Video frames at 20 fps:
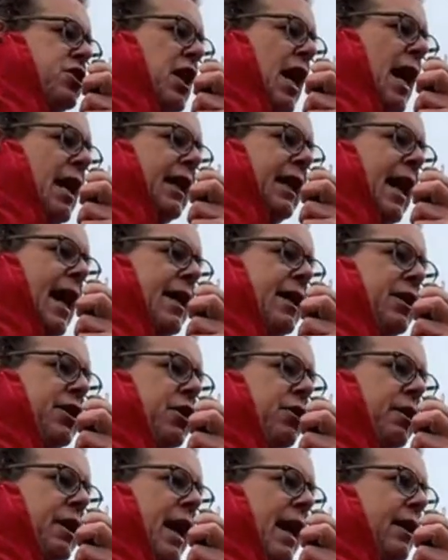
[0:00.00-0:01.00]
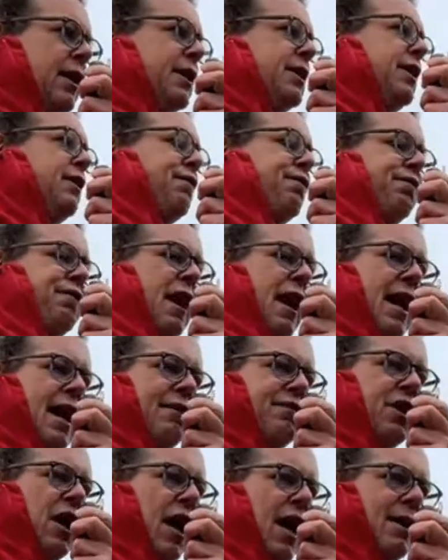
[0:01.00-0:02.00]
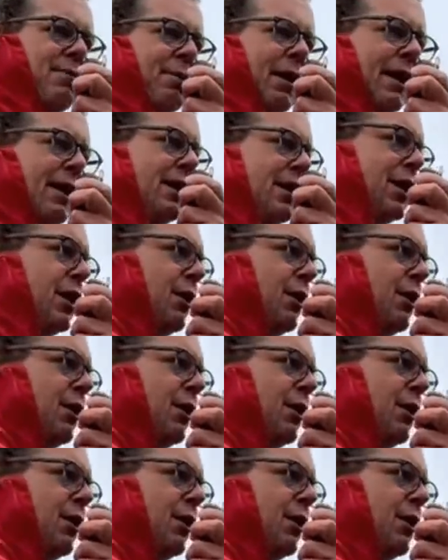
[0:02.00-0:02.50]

Charlie. How you doing, Alan? You're 5'9", buddy,